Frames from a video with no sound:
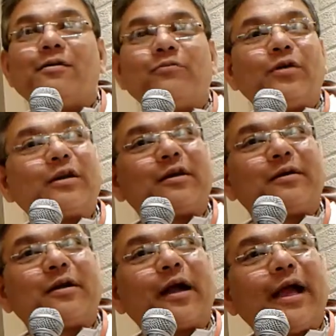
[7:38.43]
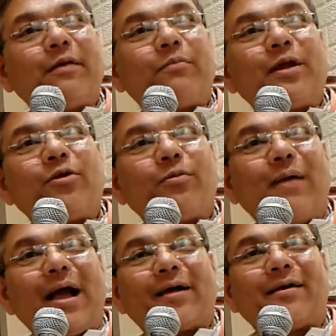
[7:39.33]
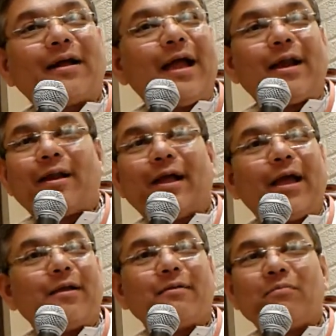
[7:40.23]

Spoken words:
will again bring you back again and again,